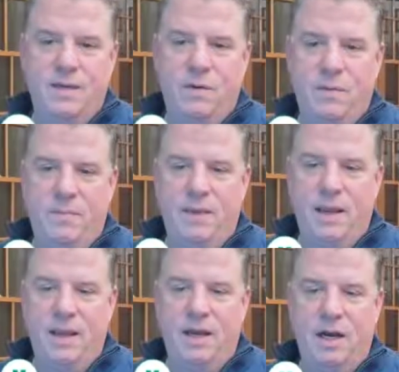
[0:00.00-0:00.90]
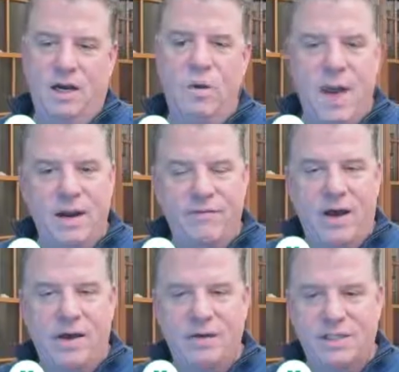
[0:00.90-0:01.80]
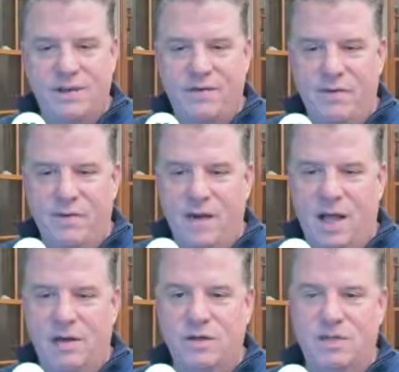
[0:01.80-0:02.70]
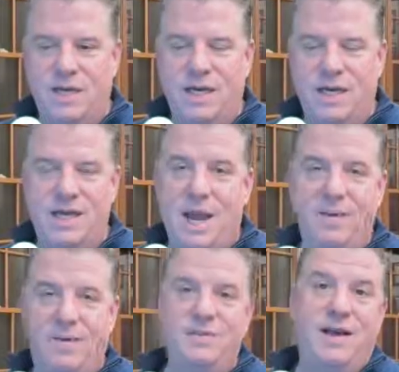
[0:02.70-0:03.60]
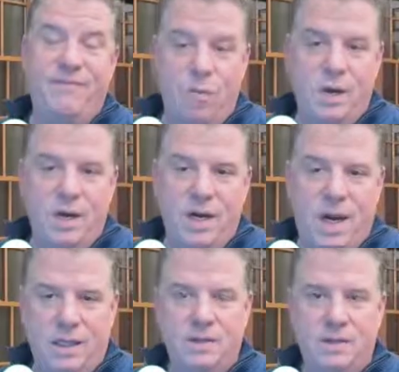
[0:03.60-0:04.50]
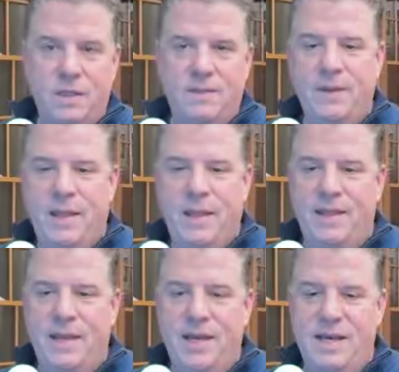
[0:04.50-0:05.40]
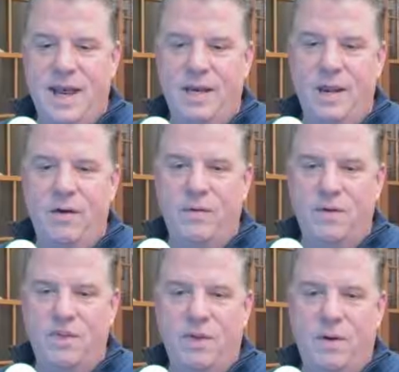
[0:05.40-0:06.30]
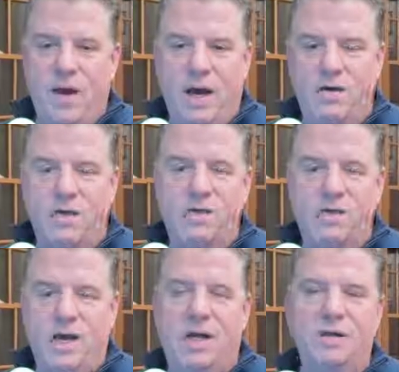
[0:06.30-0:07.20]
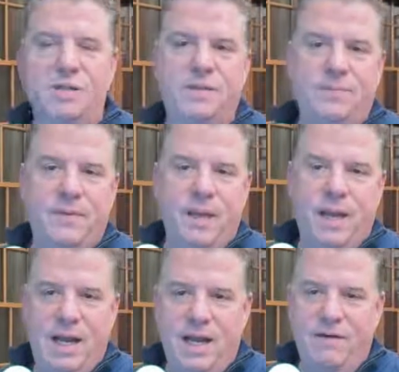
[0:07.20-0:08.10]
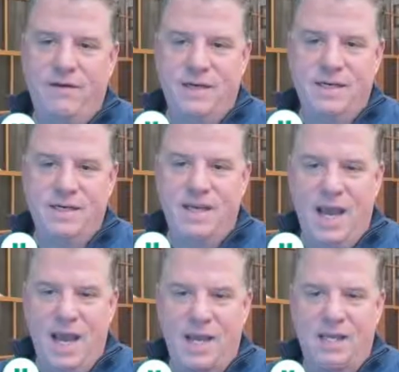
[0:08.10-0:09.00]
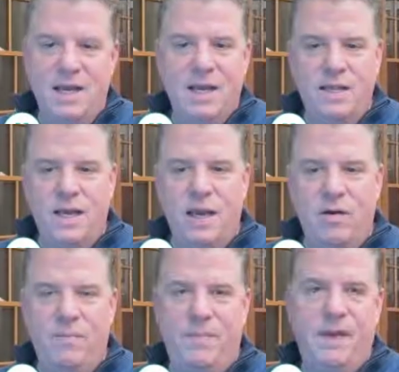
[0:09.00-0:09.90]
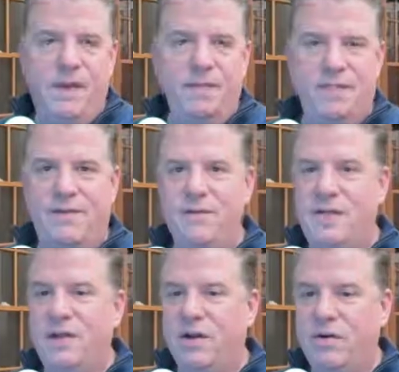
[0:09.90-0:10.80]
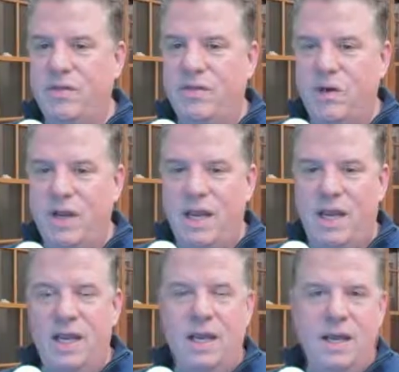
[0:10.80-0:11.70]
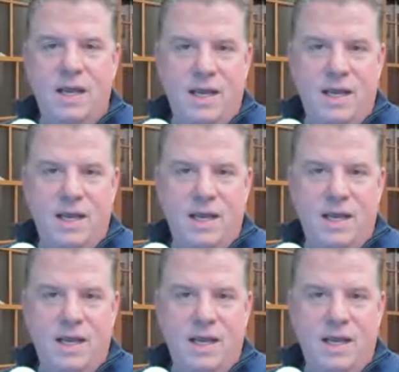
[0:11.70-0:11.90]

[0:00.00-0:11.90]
So it'd be a credit of $173 and a debit of $71. And then down here it would show $102. And if I did 10, then it would be $1,730